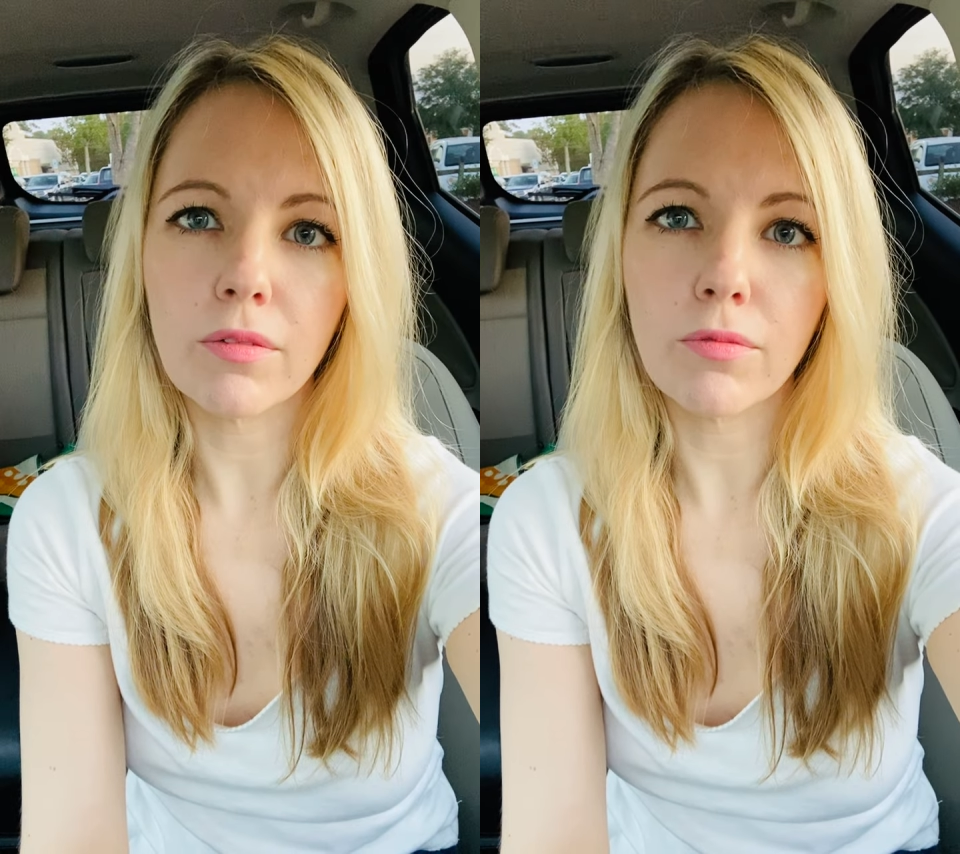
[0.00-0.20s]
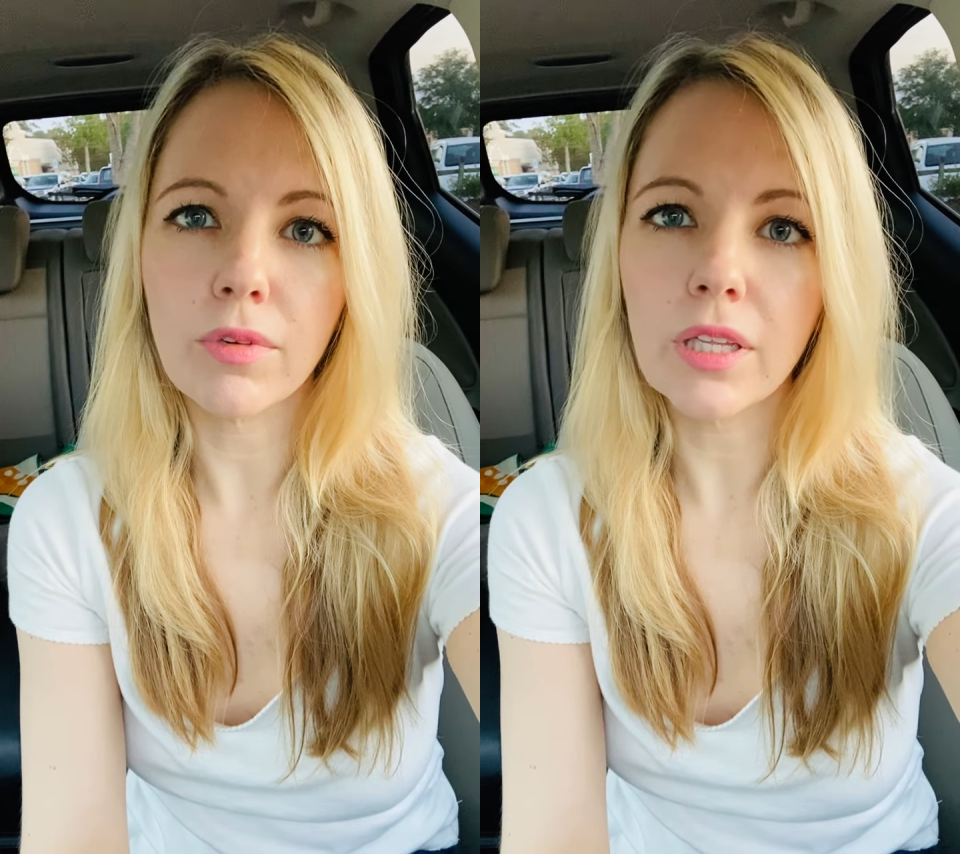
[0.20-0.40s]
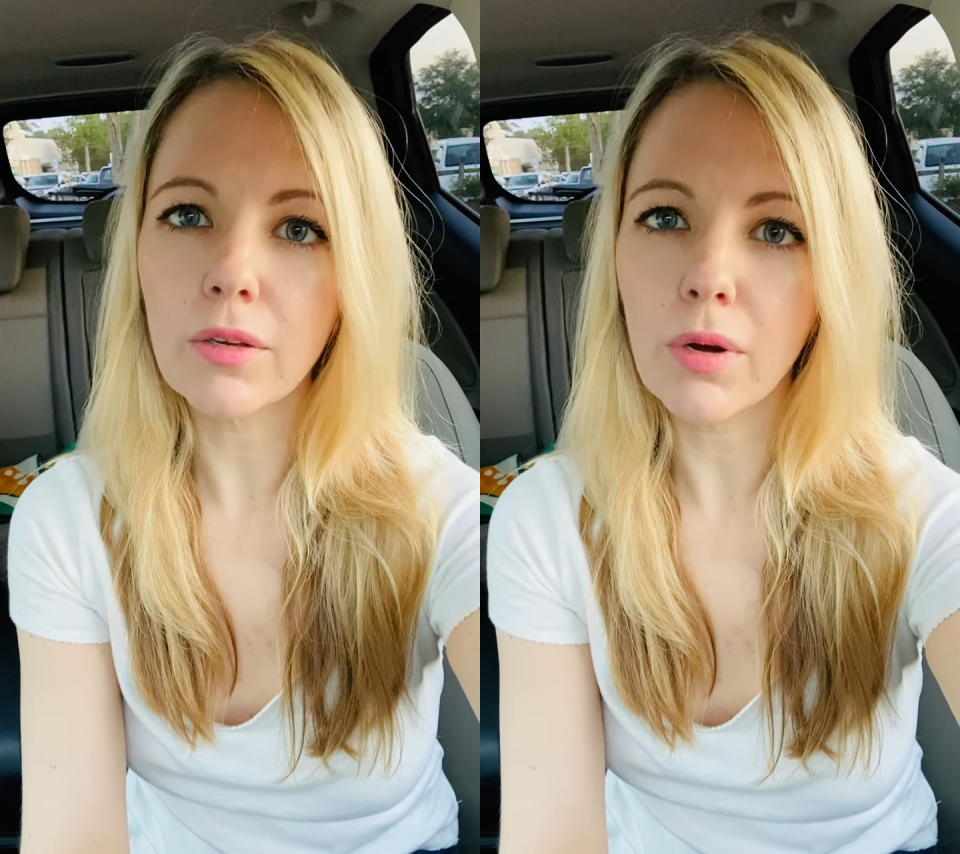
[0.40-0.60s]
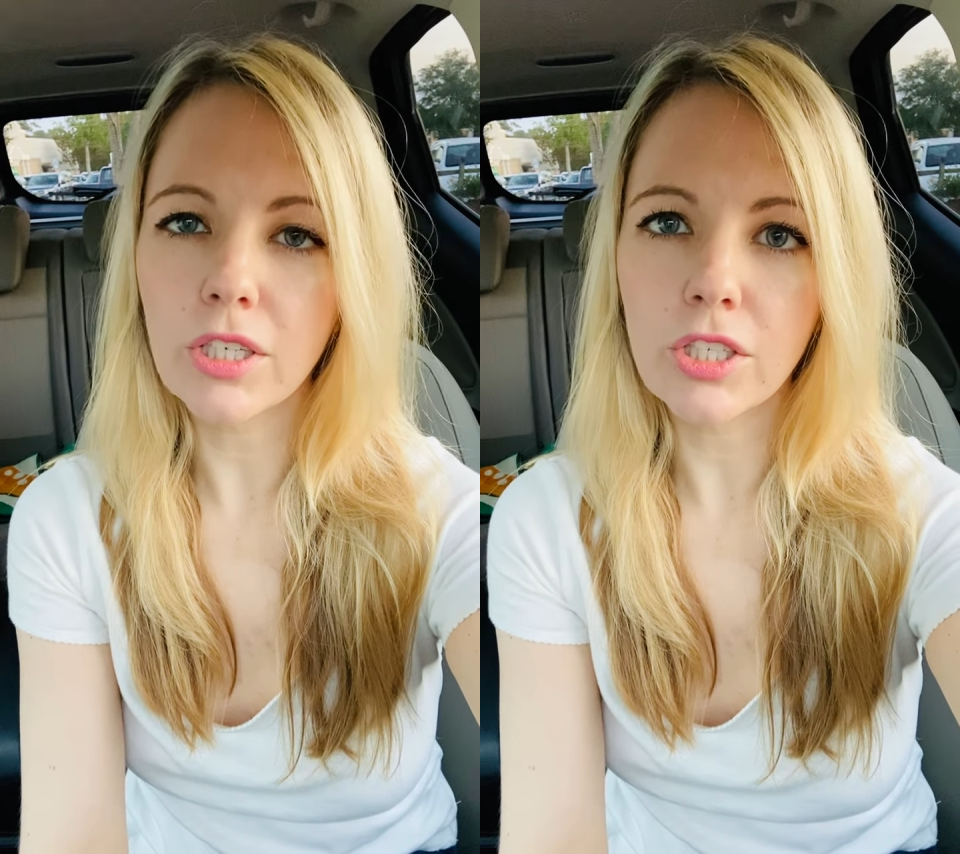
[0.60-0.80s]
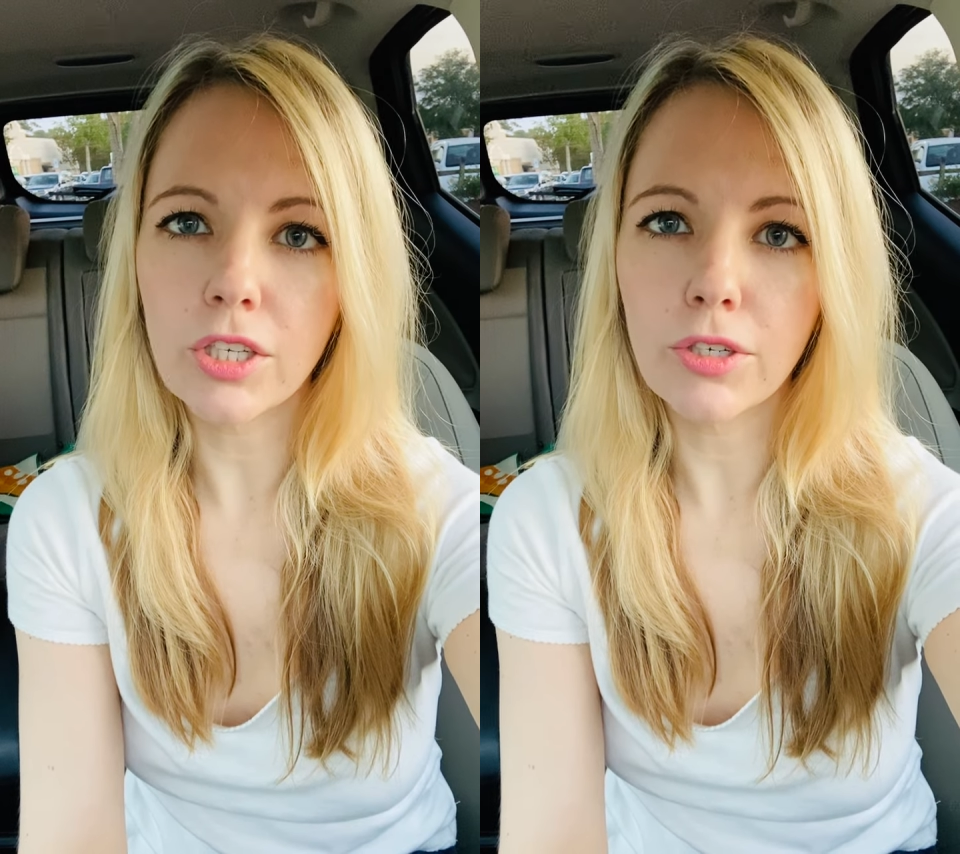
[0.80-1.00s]
really
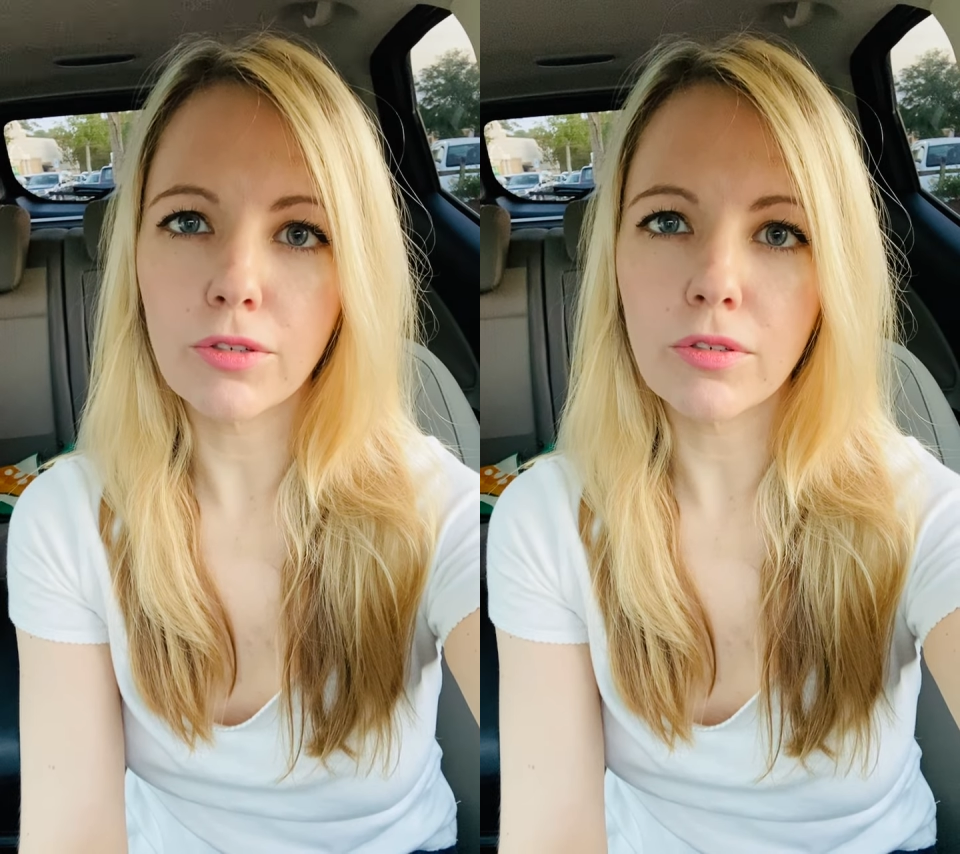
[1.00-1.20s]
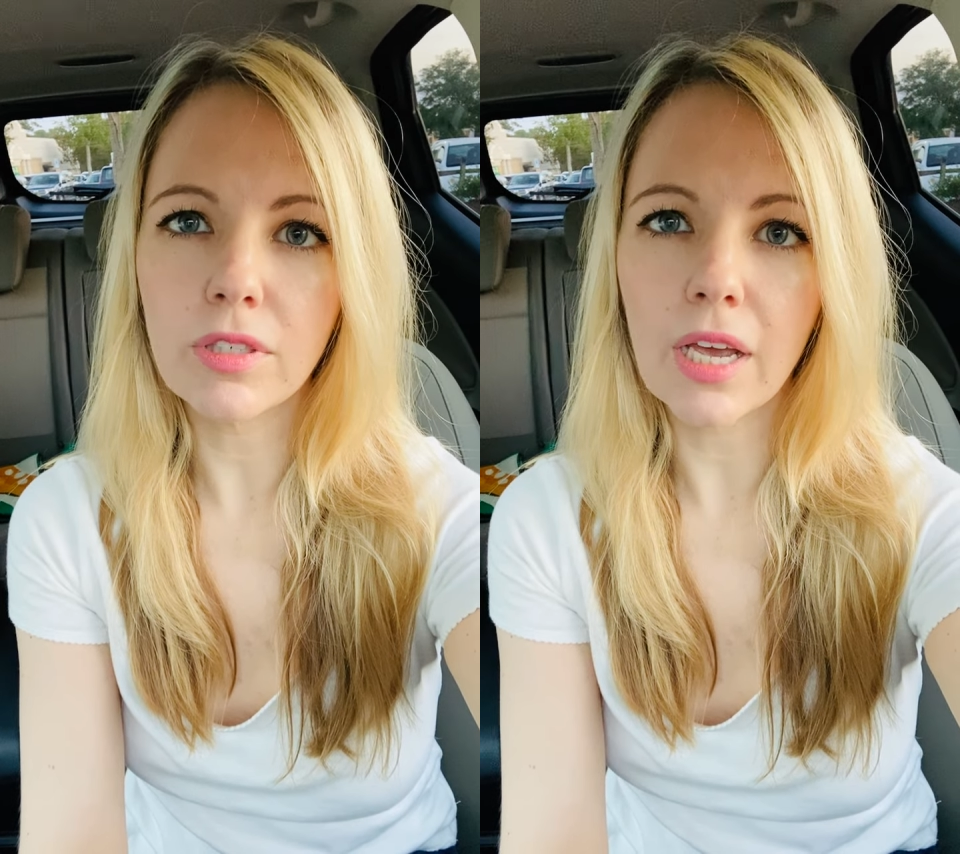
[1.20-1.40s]
watch the news